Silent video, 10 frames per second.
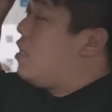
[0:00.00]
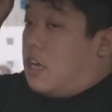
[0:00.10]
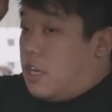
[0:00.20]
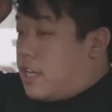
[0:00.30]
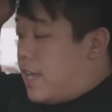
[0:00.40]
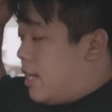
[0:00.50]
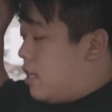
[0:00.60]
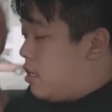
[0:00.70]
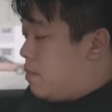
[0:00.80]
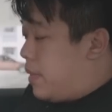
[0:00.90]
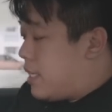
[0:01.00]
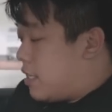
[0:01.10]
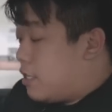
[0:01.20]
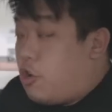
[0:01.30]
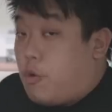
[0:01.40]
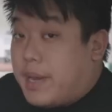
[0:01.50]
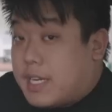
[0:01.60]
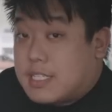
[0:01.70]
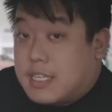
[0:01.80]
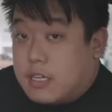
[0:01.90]
on your handle, but no
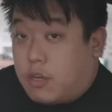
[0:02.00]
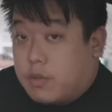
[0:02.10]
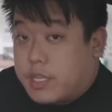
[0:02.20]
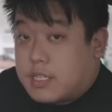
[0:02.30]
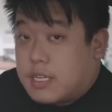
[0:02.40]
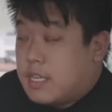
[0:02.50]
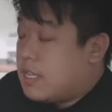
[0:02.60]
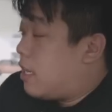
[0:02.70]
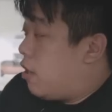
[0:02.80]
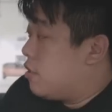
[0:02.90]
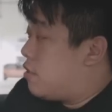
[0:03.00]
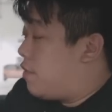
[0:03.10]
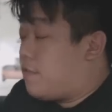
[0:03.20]
magazine holders. Now onto the